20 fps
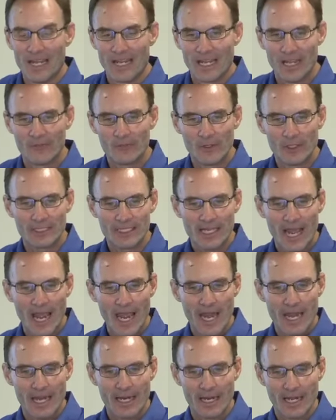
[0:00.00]
If you
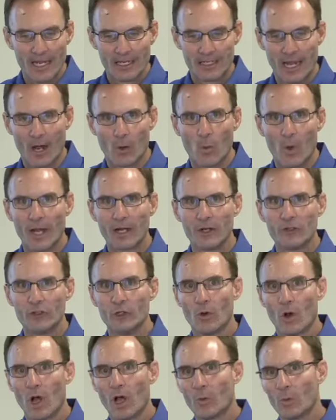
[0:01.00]
say, now why don't
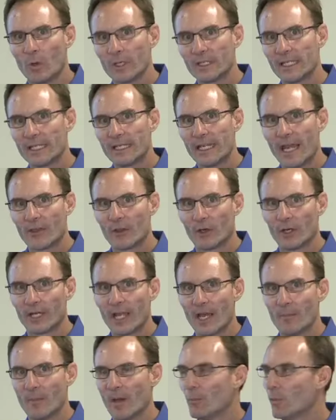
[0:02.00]
you all work together and
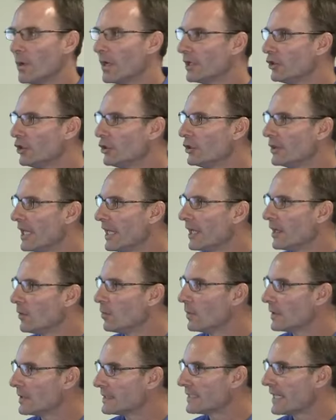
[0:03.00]
come up what you think
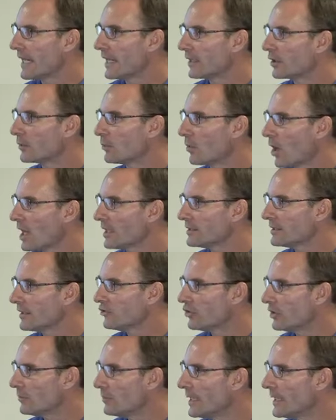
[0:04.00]
the standard process
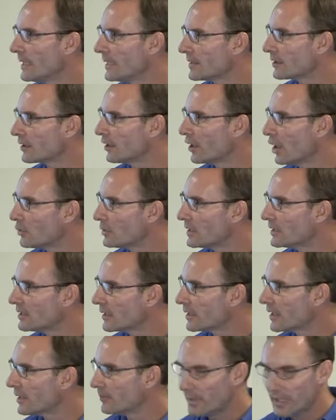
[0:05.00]
should be, as close as
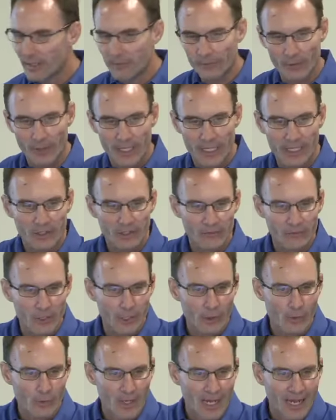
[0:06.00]
it could be for each of
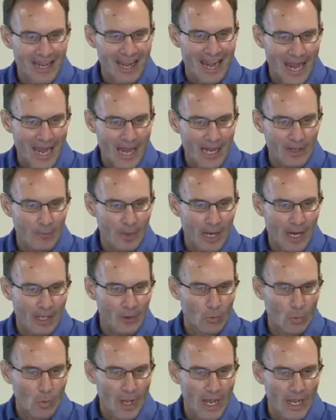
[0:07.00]
you. And by
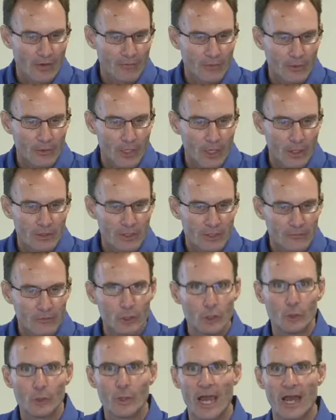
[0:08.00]
the way, for those of
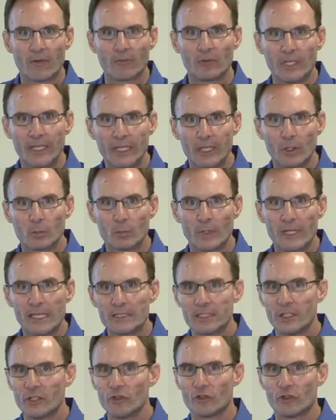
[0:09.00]
you who have legal
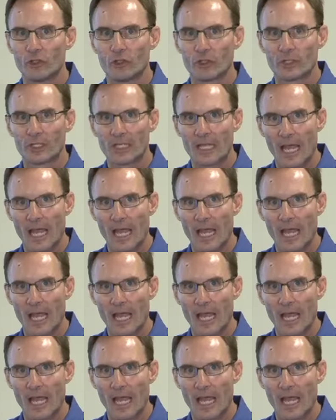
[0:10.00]
reasons, your